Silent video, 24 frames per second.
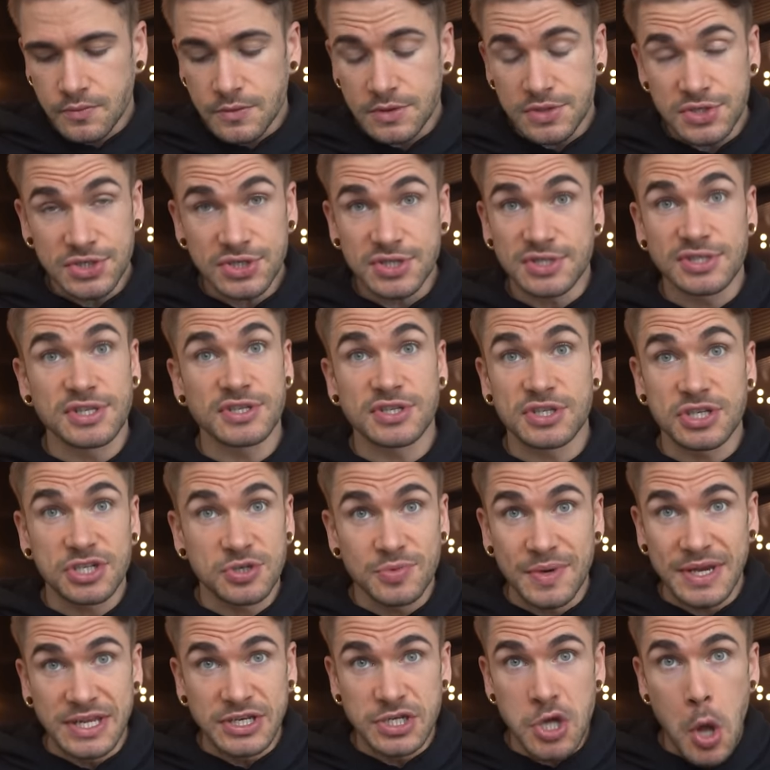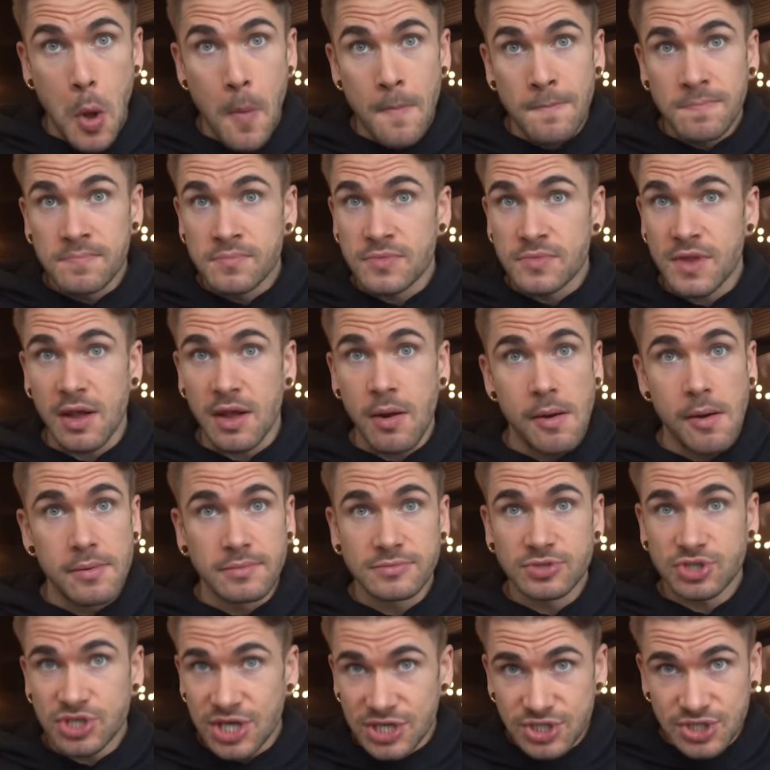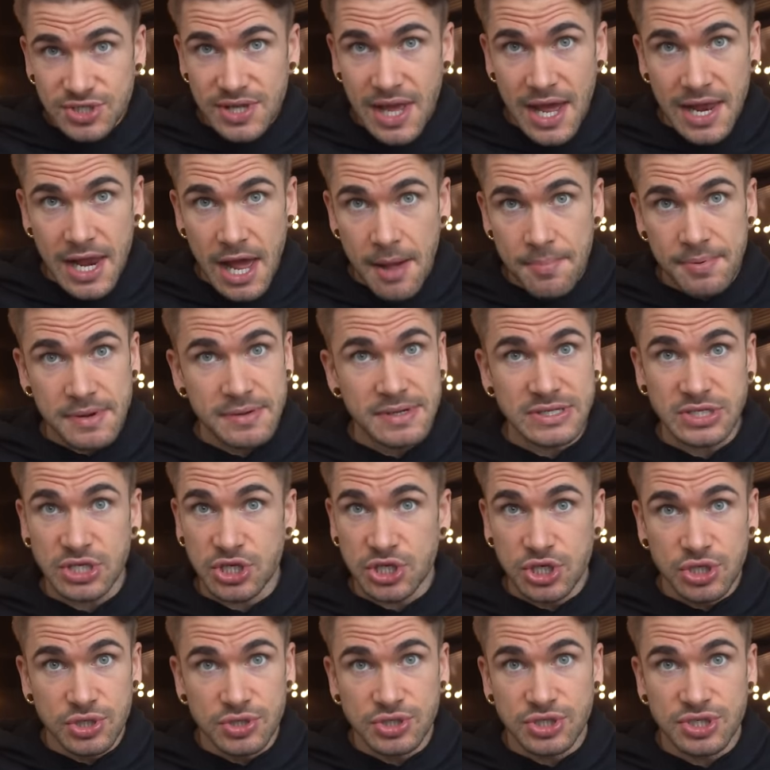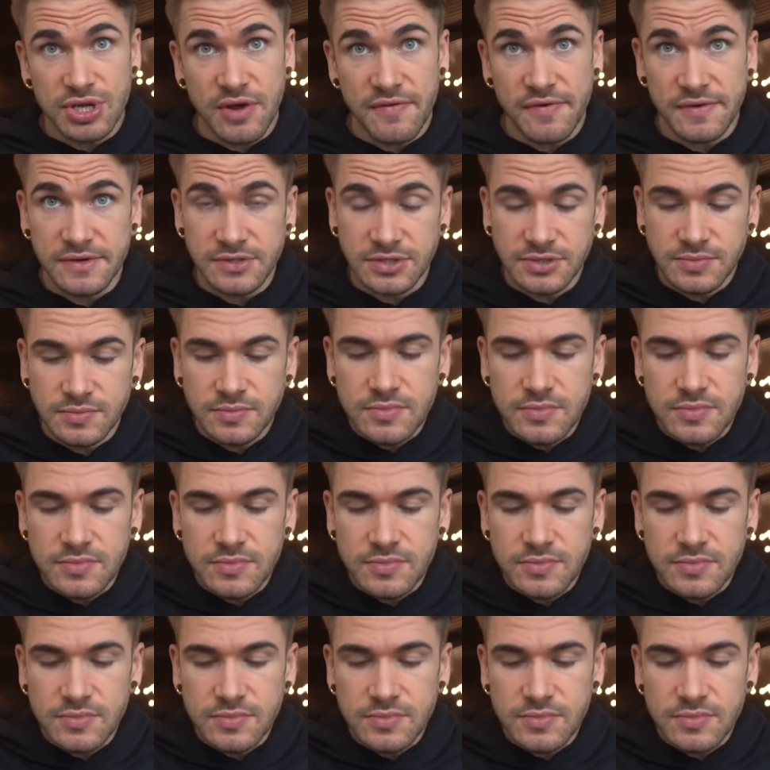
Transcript: just because it's sweet. Like changing that up is a huge difference.